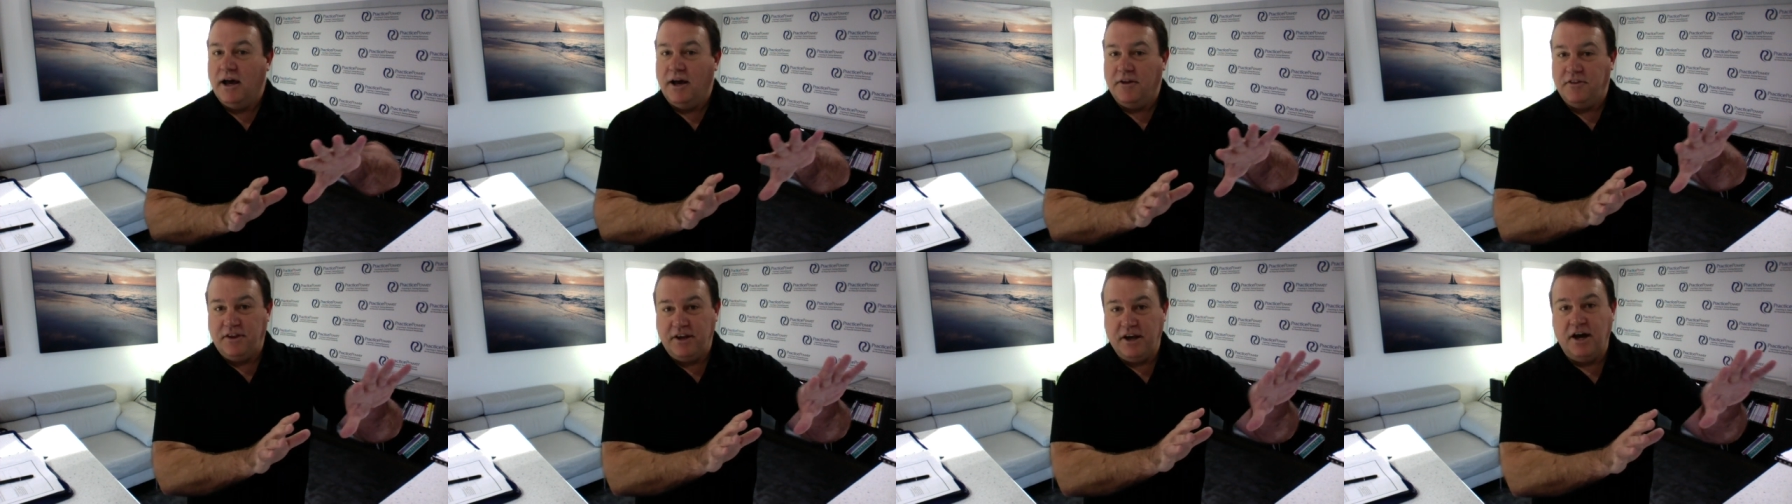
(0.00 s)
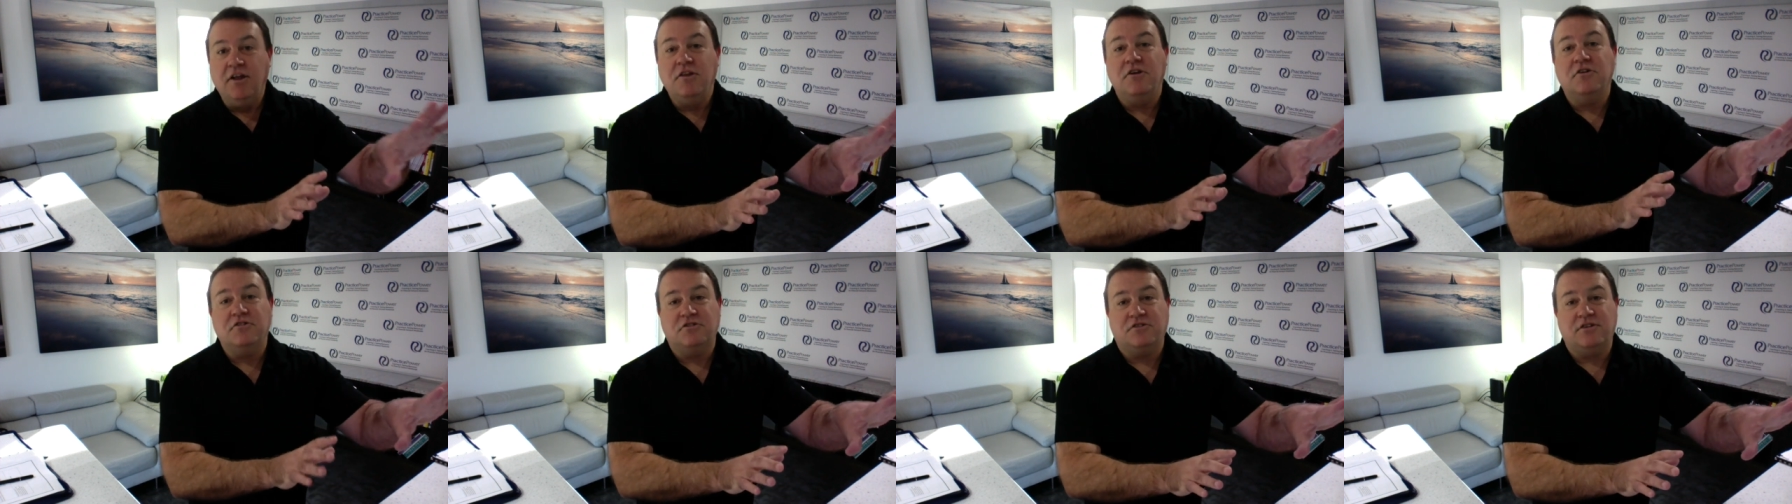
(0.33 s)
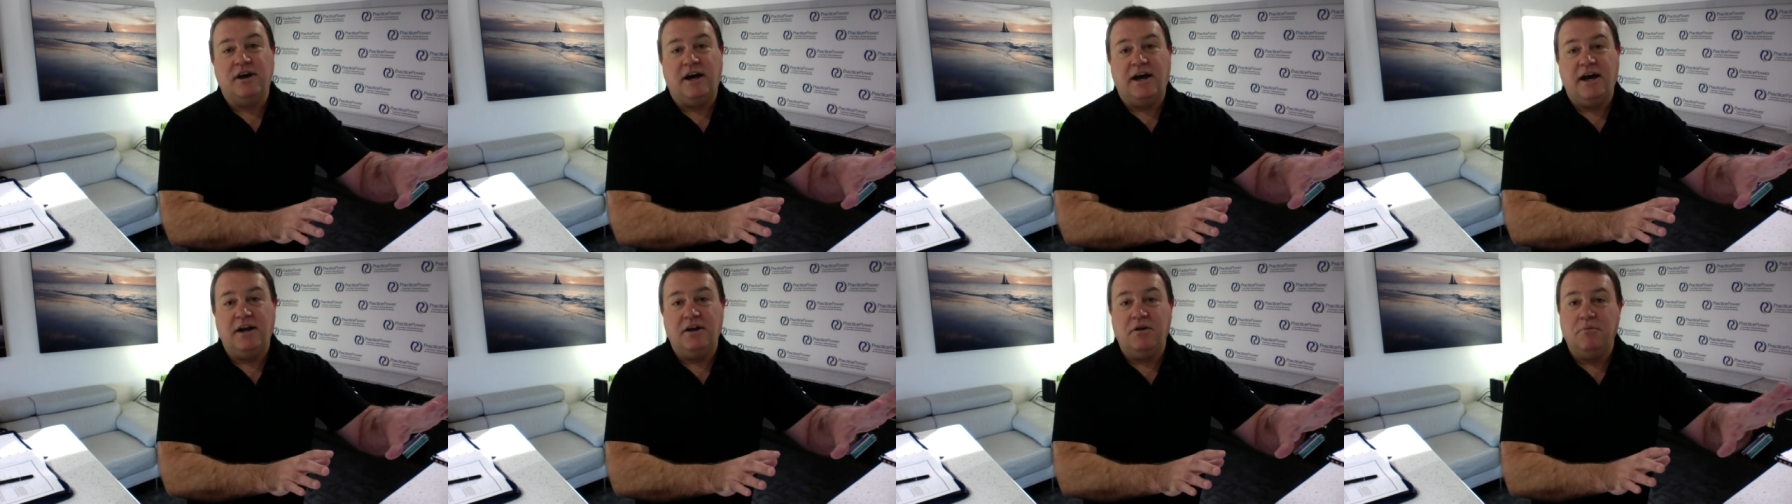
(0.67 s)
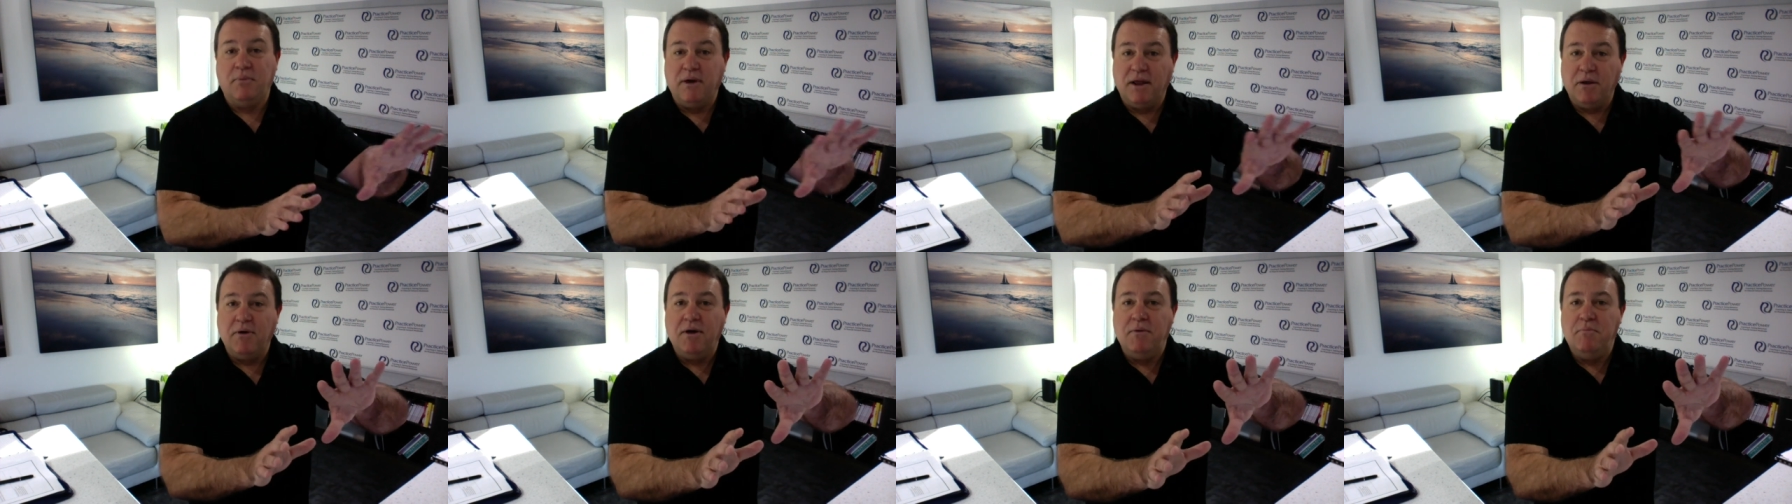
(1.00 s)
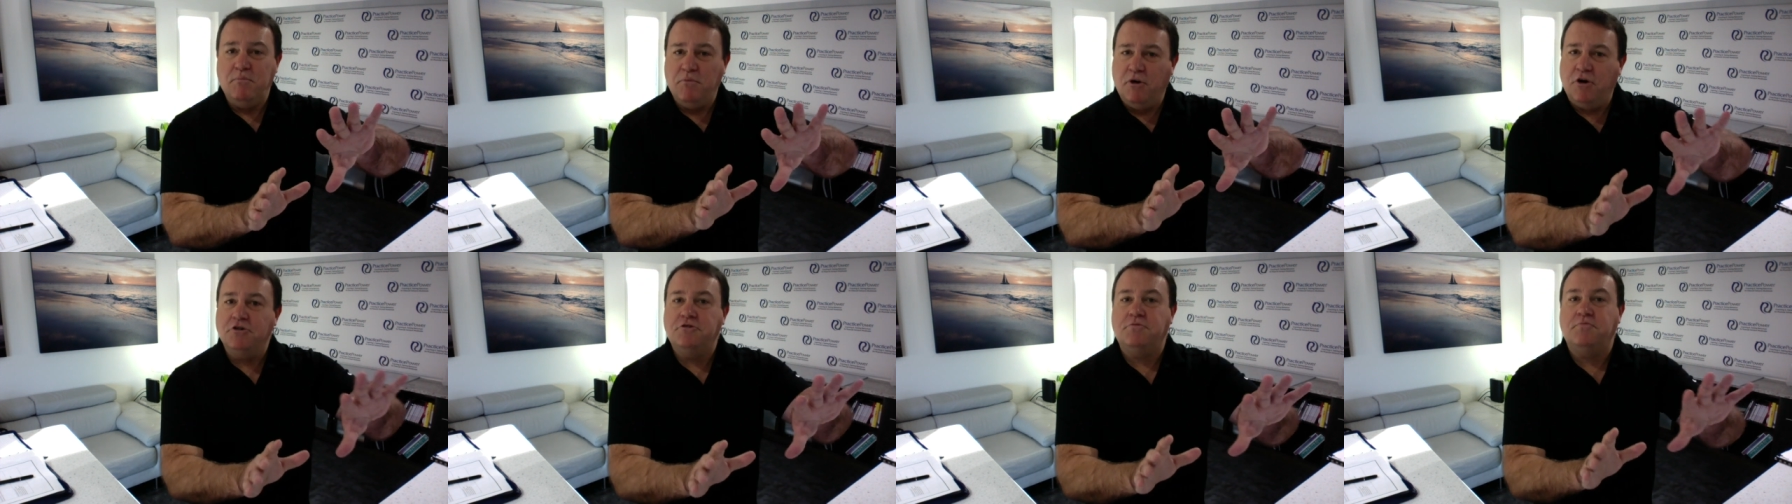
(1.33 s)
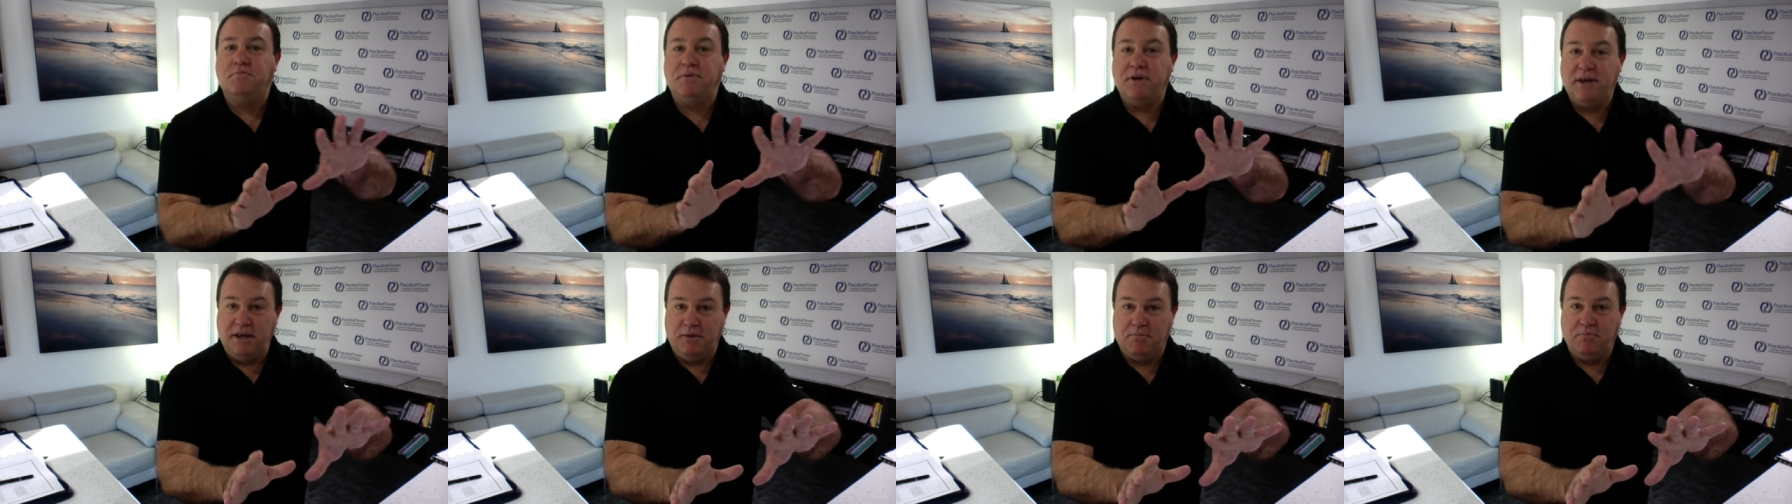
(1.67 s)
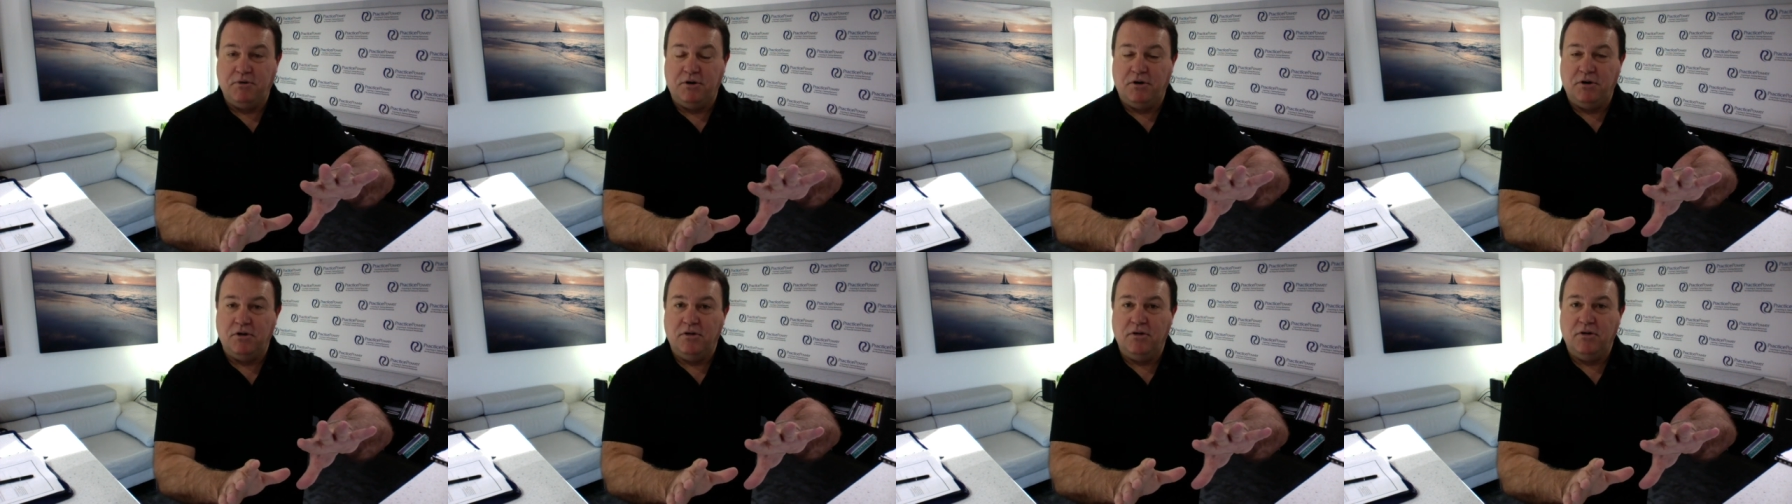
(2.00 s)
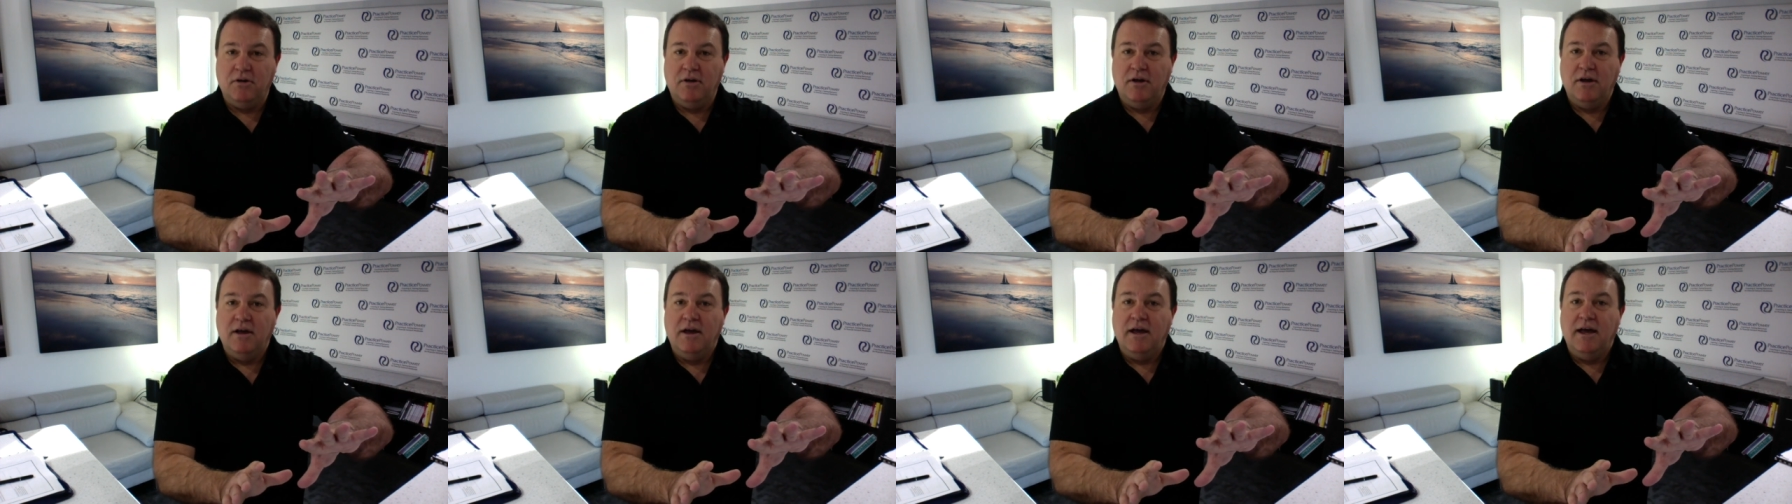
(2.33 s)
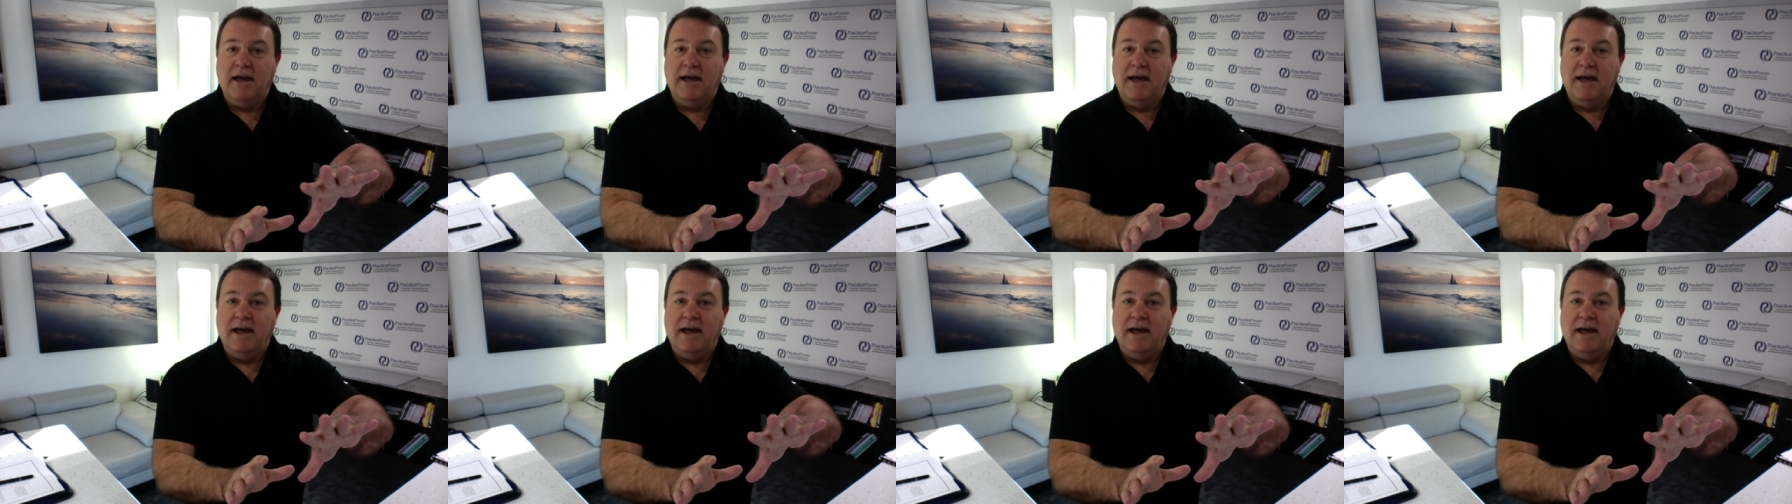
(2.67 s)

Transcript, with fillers: The other side, and by the way, most people